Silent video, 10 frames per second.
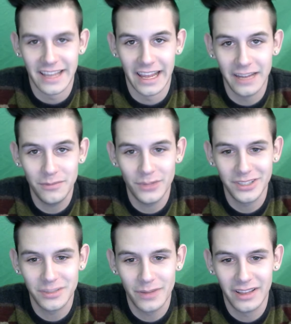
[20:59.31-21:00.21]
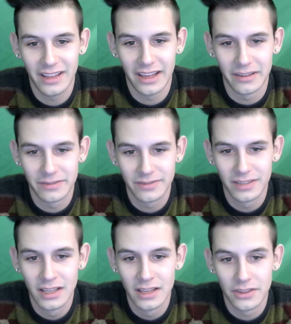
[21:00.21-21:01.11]
That's eight months of my
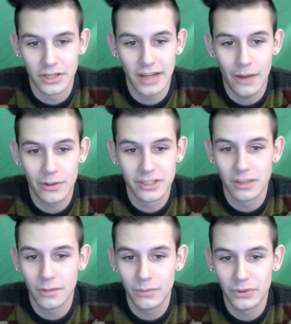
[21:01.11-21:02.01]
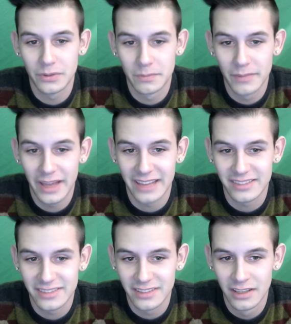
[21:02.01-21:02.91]
life that are now a jumbled
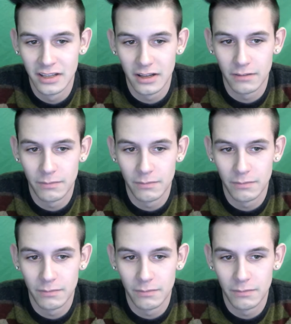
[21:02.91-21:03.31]
mess